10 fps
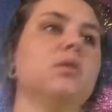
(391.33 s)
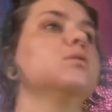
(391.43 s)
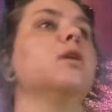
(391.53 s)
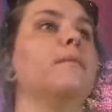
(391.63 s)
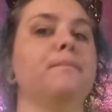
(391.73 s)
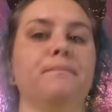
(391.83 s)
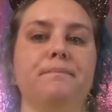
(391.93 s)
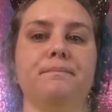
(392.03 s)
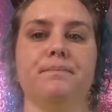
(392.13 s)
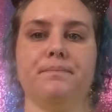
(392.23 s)
So
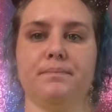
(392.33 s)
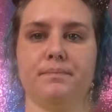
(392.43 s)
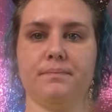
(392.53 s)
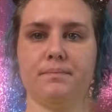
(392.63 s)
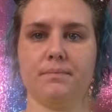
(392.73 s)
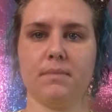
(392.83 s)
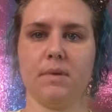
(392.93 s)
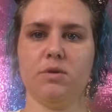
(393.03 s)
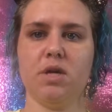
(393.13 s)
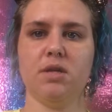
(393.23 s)

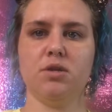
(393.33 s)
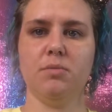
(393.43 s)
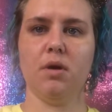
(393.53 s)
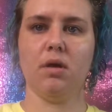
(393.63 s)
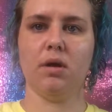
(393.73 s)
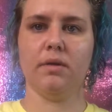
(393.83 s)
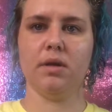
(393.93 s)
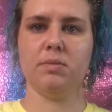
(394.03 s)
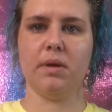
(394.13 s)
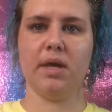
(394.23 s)
I wish I could zoom y'all in on
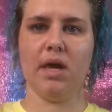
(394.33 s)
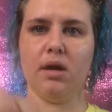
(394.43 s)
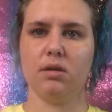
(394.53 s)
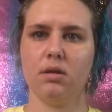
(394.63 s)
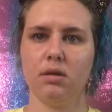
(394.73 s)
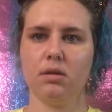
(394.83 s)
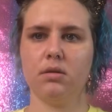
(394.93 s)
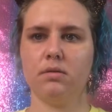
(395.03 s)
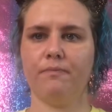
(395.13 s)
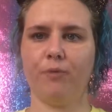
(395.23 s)
this, but I can't.
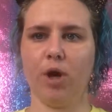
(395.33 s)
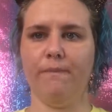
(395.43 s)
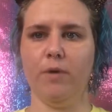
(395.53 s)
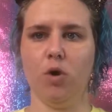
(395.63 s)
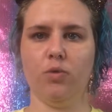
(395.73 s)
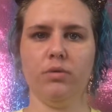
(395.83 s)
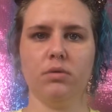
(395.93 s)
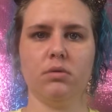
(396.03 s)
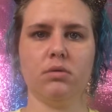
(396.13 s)
Freaking phone.